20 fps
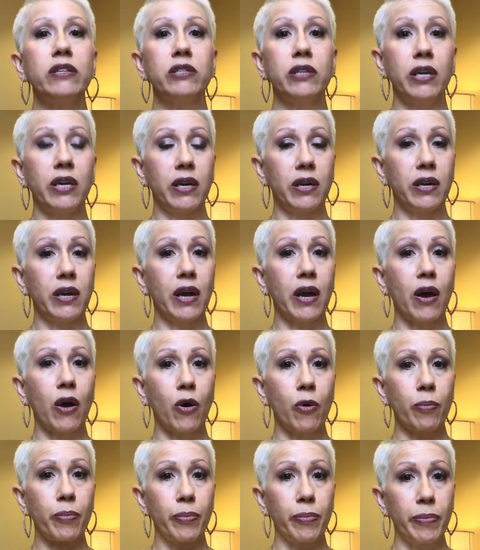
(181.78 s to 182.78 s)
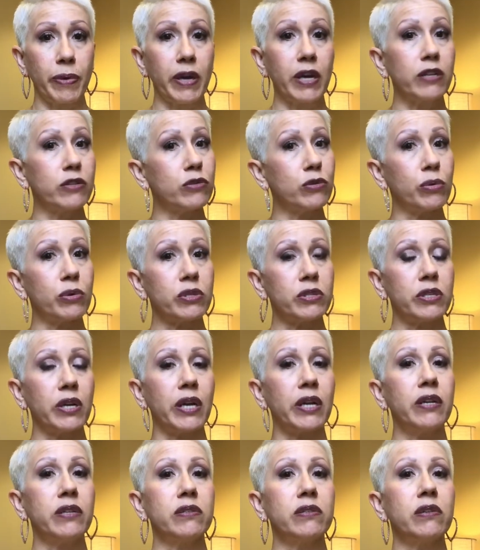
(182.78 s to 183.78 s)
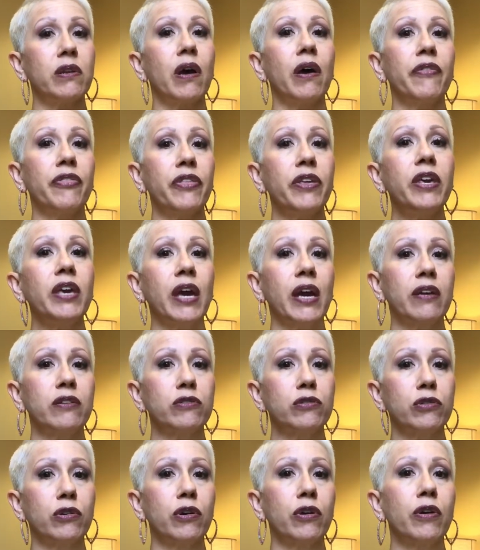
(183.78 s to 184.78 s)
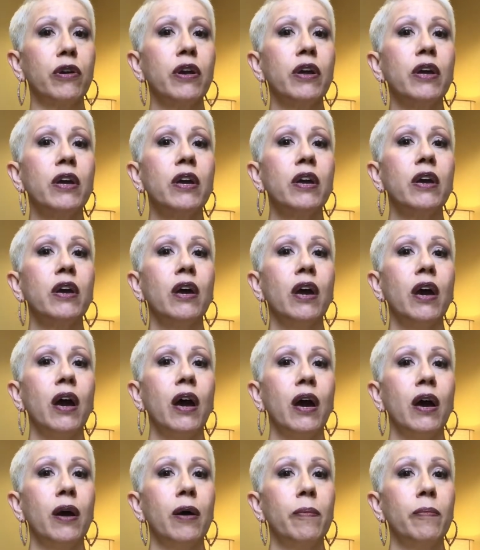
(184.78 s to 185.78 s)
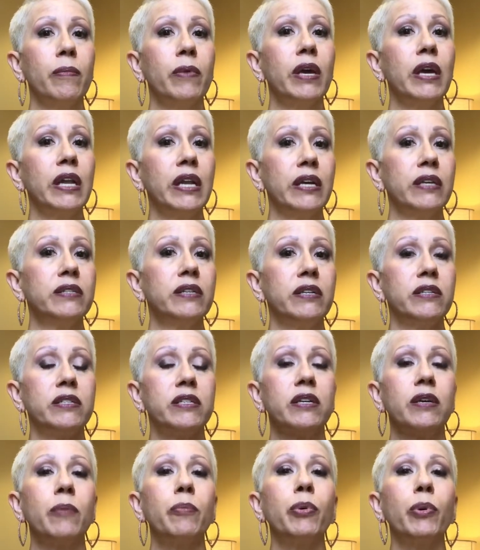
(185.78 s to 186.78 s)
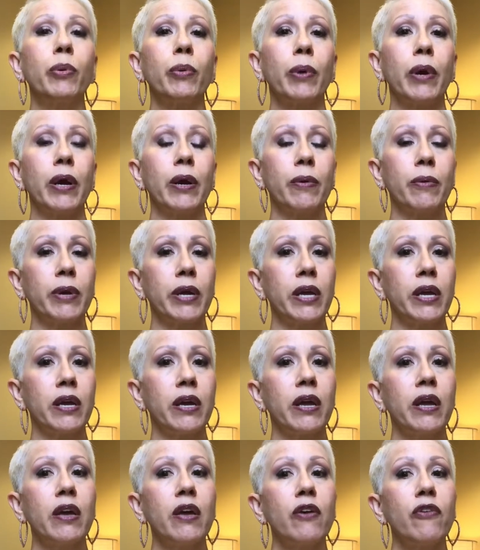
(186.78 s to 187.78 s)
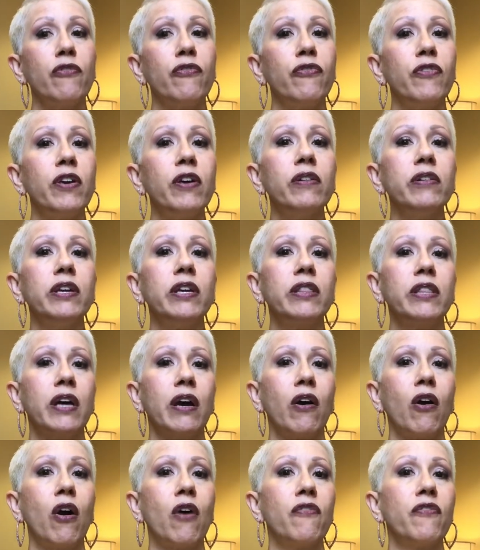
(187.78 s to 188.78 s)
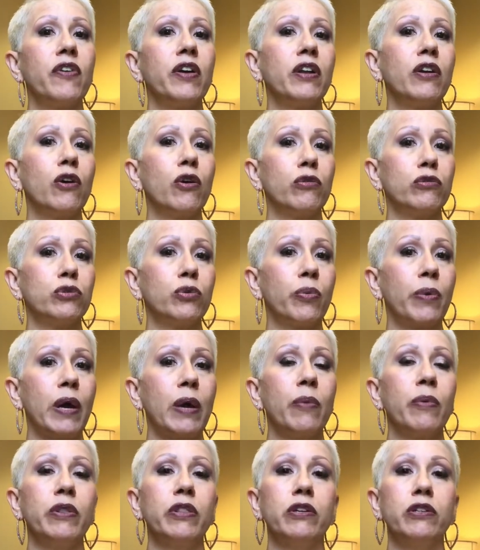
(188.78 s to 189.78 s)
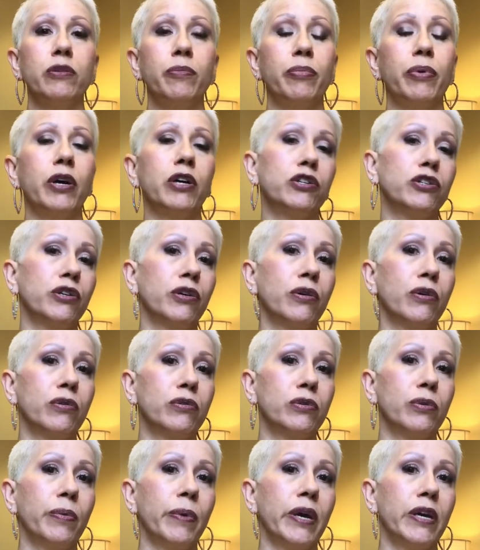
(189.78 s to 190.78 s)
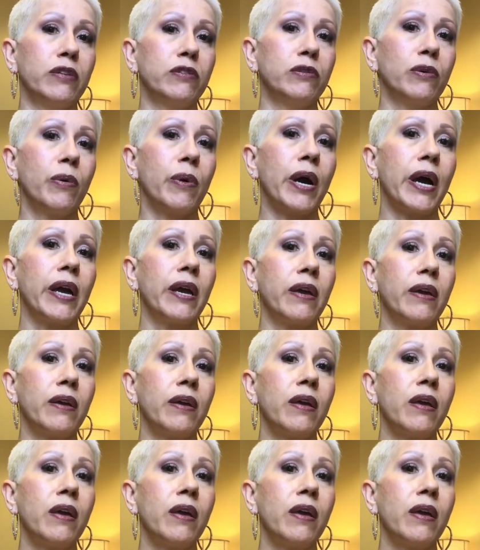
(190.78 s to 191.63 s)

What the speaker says: to get help, because suicide is not the answer. It is a temporary feeling that often goes away when the depression goes away. So I